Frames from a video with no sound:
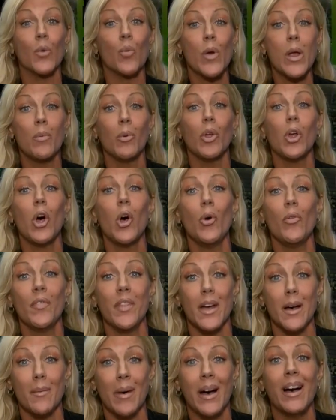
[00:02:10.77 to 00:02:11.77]
and we will
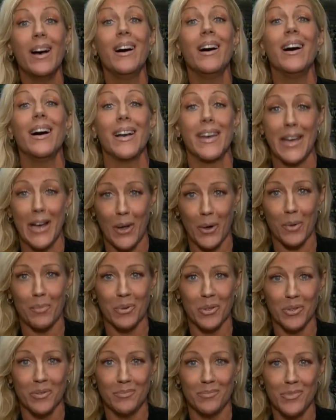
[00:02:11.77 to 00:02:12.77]
hold them
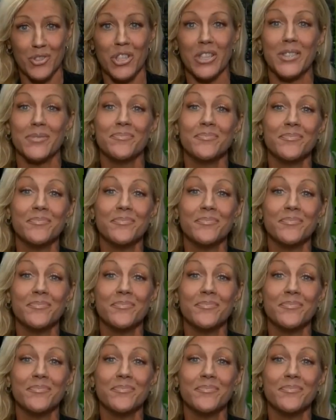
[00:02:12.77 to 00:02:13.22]
accountable. Jim?